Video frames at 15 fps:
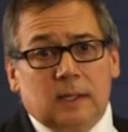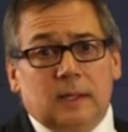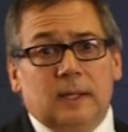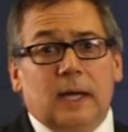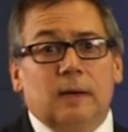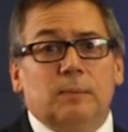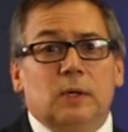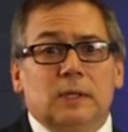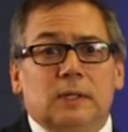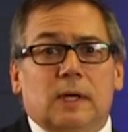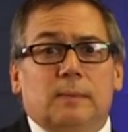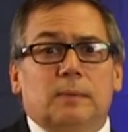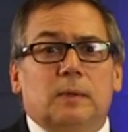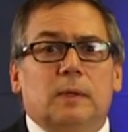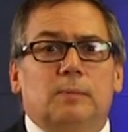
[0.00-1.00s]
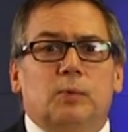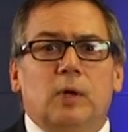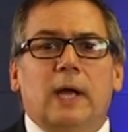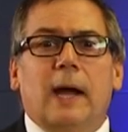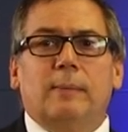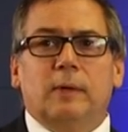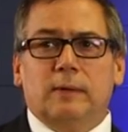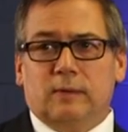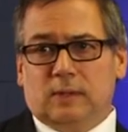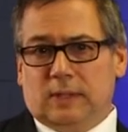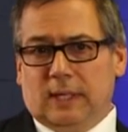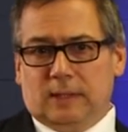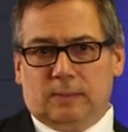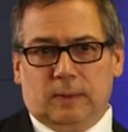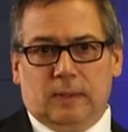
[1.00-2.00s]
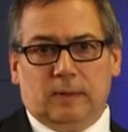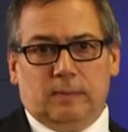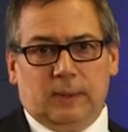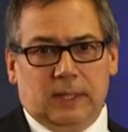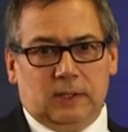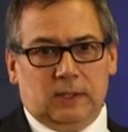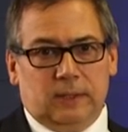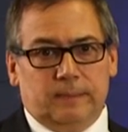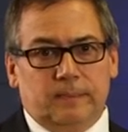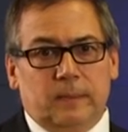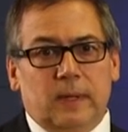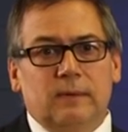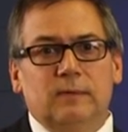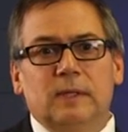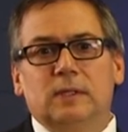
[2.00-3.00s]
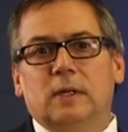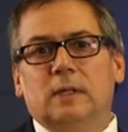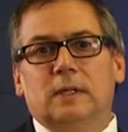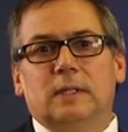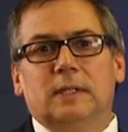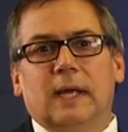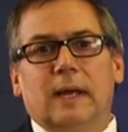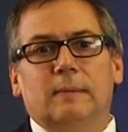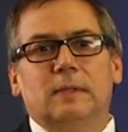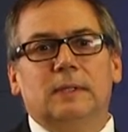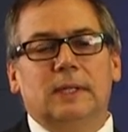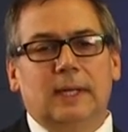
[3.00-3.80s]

That brings up the preoperative assessment of the patient. Physical exam is